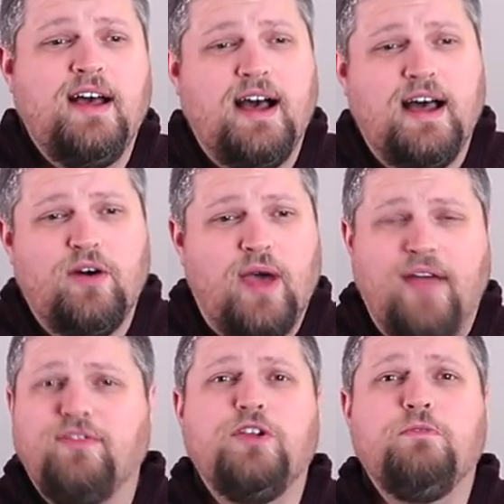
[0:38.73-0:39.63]
uh,
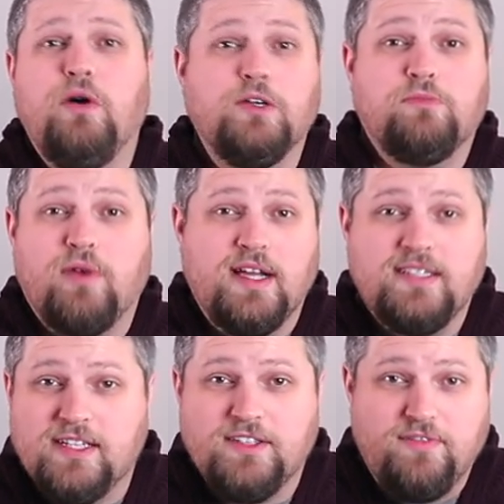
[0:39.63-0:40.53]
after you
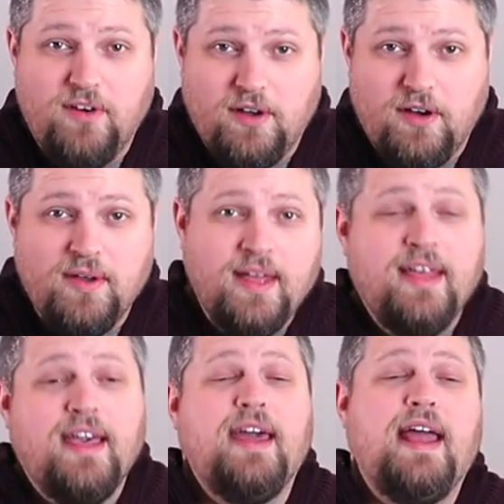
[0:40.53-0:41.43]
post-process a photo,
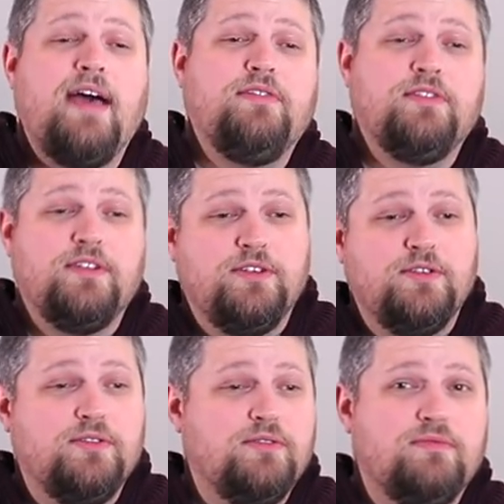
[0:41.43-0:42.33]
and after
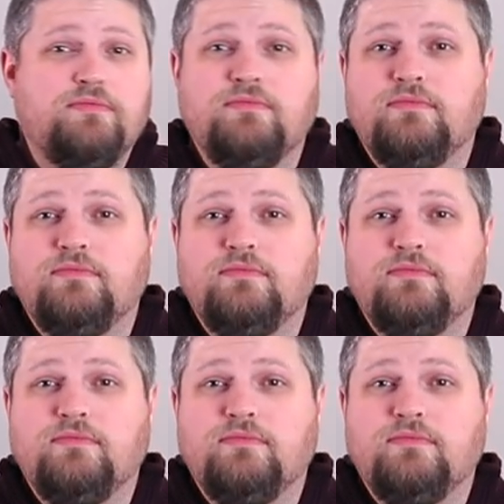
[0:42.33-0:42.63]
you,